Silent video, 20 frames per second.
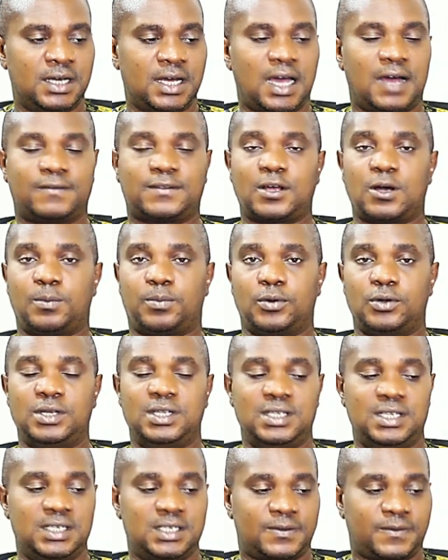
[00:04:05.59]
after
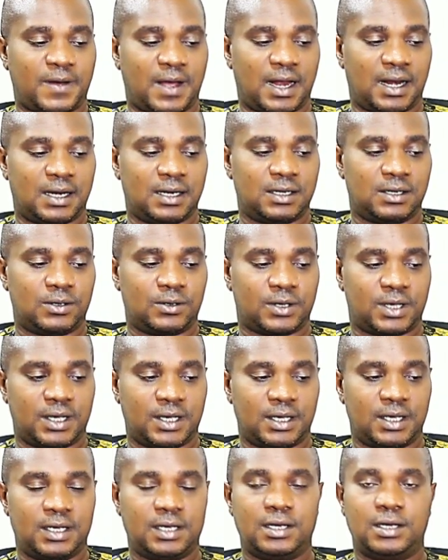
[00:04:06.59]
uploading this file,
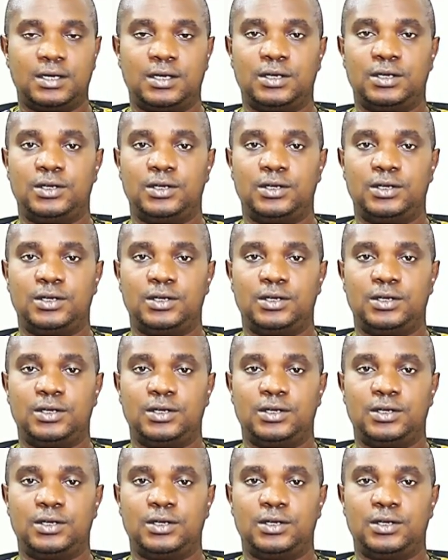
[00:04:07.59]
okay,